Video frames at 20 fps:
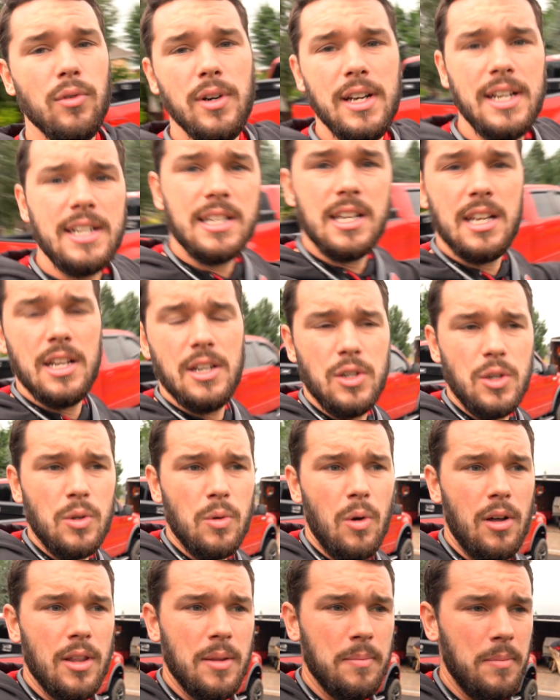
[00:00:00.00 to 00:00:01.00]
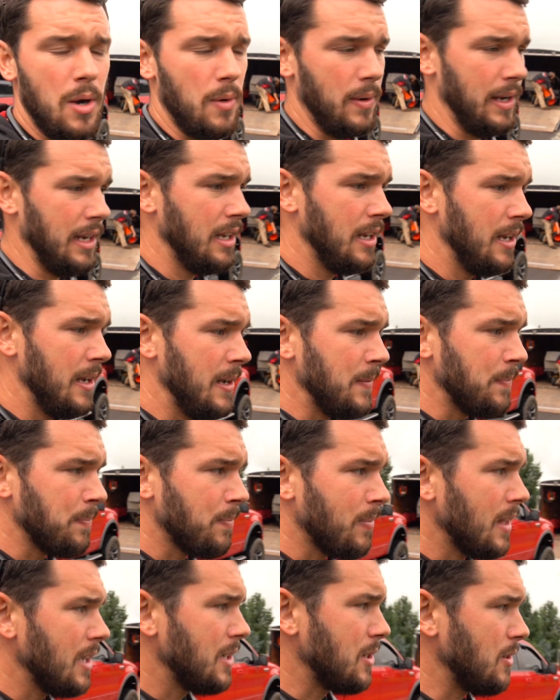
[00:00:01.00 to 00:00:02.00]
Reese do all the mowing.
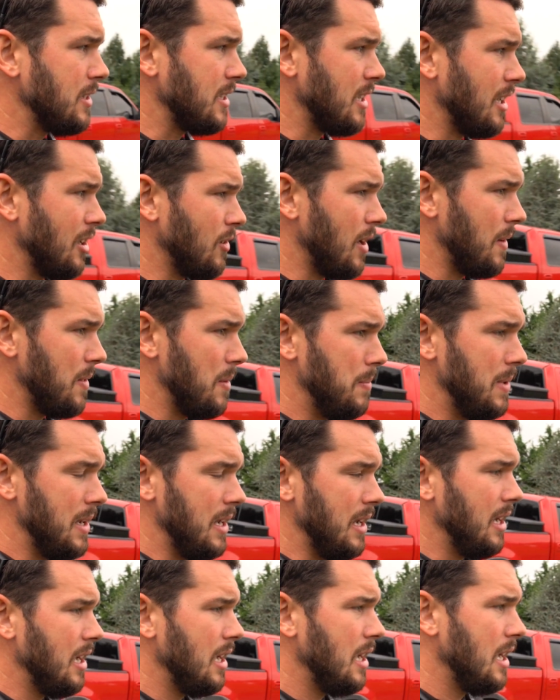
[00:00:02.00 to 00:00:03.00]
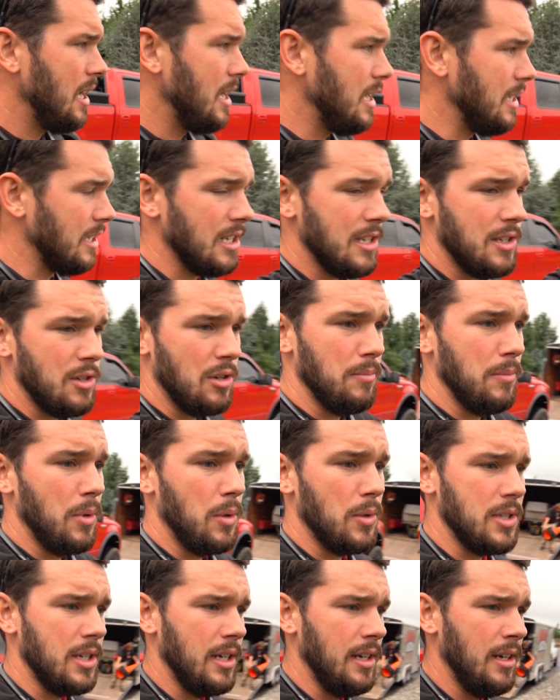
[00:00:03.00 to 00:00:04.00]
So he's gonna grab the B, he's gonna start
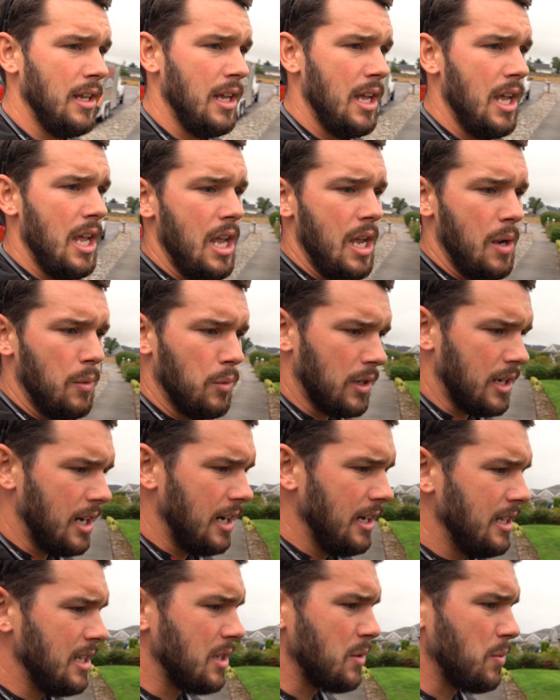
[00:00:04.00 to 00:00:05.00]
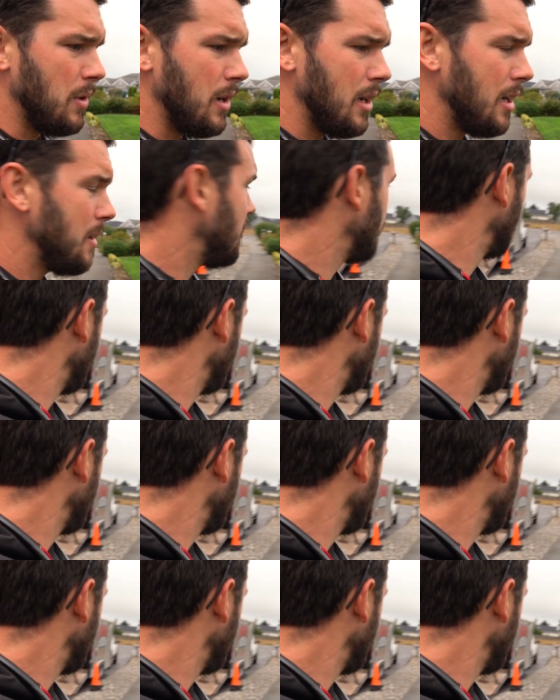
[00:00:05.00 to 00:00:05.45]
mulching. We're cutting this one.